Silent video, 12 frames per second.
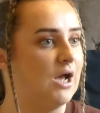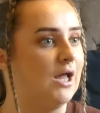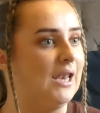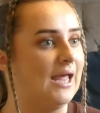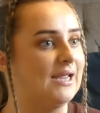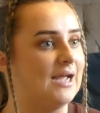
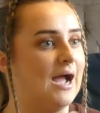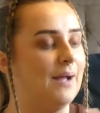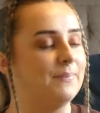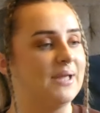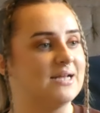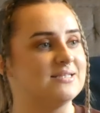like
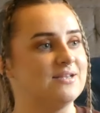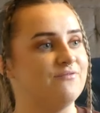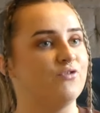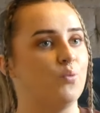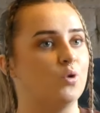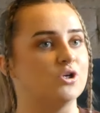I'm guessing
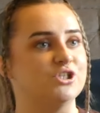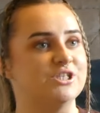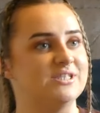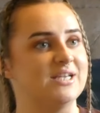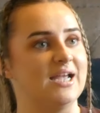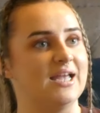from what she's
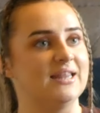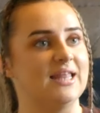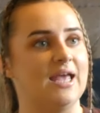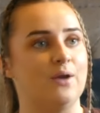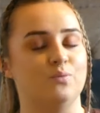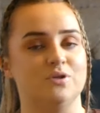saying
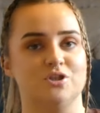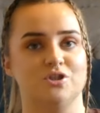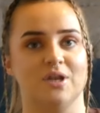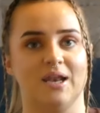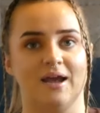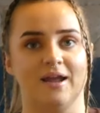that it
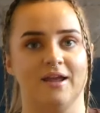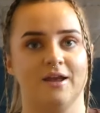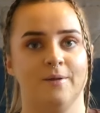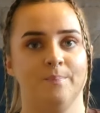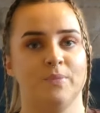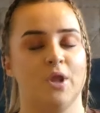was like
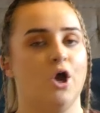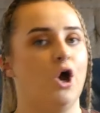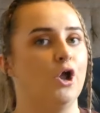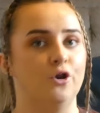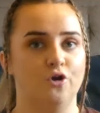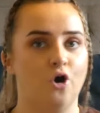
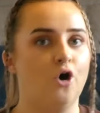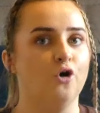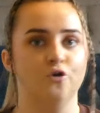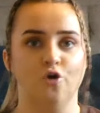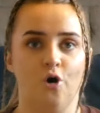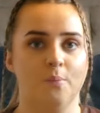a not a
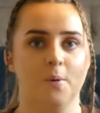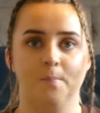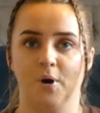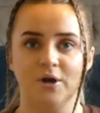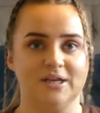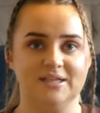normal
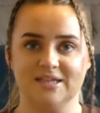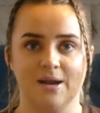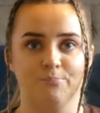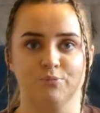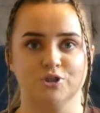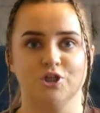body
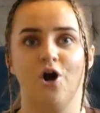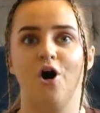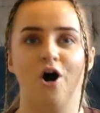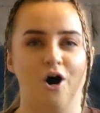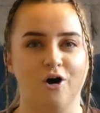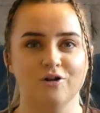temperature
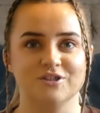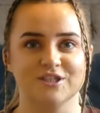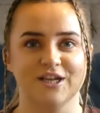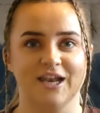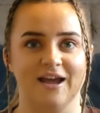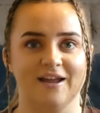hot,
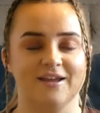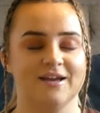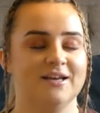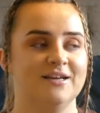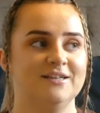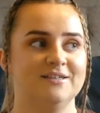like
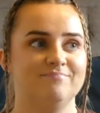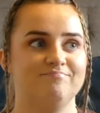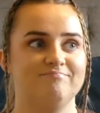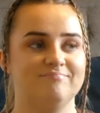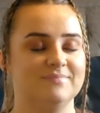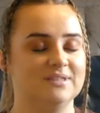
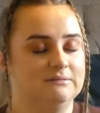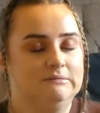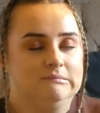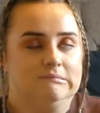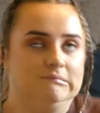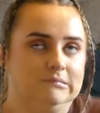
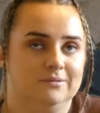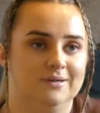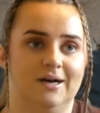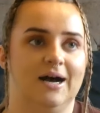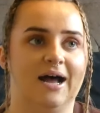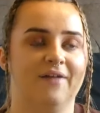
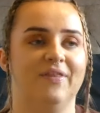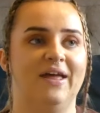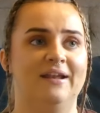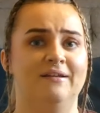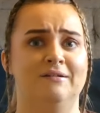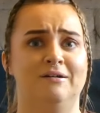oh, and
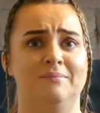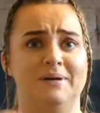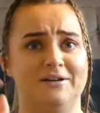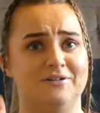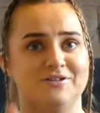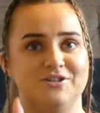then oh my
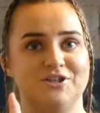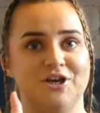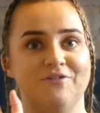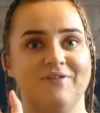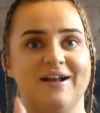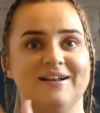god, to
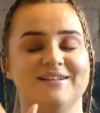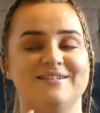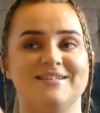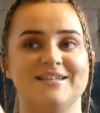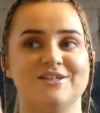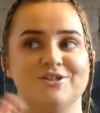turn around and
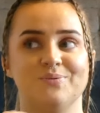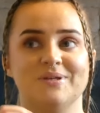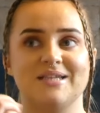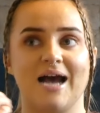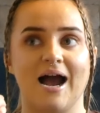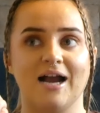see
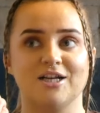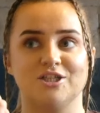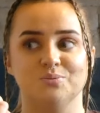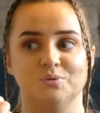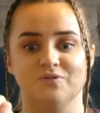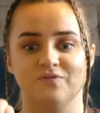someone's
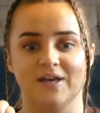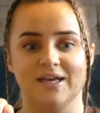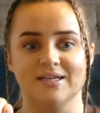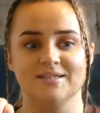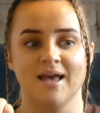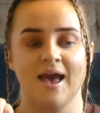actual
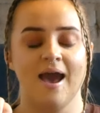face